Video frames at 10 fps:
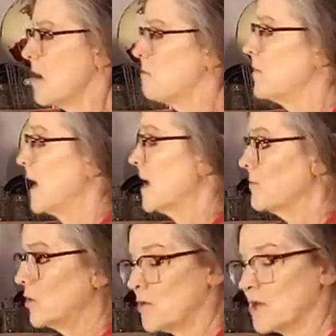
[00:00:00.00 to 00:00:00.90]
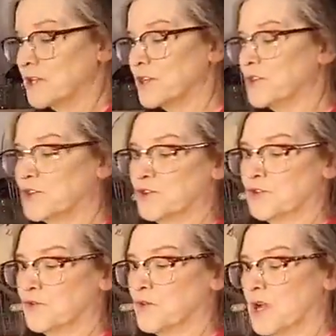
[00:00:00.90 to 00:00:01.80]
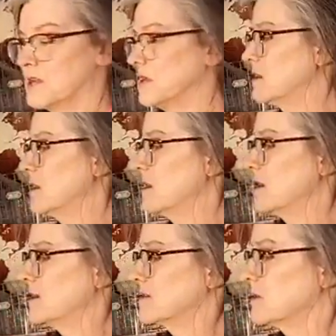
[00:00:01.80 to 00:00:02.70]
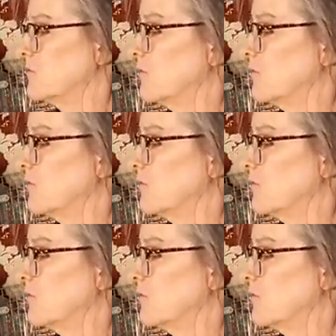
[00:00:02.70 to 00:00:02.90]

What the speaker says: But I am going to do some